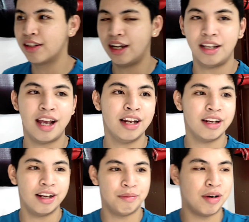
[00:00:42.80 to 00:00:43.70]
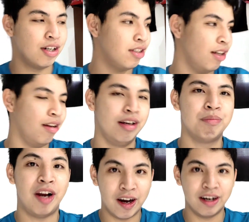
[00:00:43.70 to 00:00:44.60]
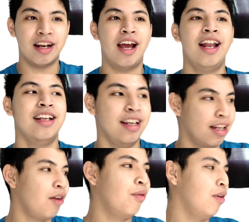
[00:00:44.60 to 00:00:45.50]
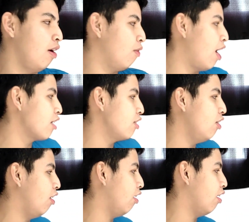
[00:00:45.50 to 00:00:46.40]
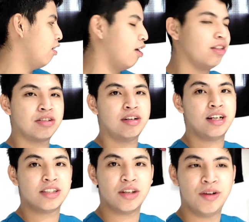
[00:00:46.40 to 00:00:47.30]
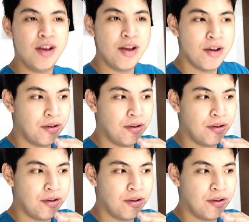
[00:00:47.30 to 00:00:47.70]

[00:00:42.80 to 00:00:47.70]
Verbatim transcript: look at and Martz, uh, Aaron, and in there. We're actually a lot. I just realized. So